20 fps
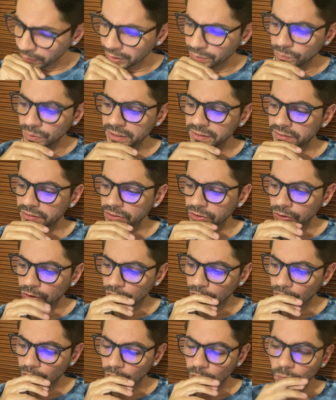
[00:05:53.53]
I was,
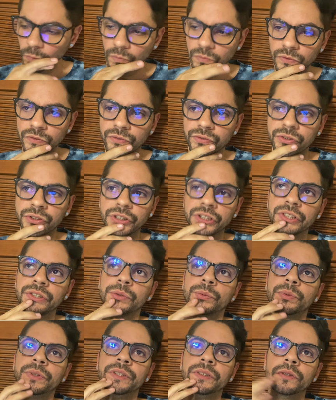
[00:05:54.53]

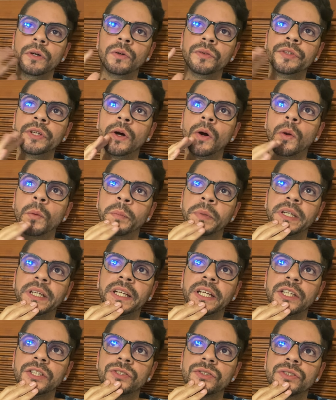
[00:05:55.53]
first with the whole
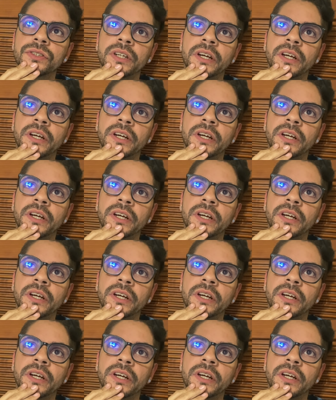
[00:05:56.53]
medication,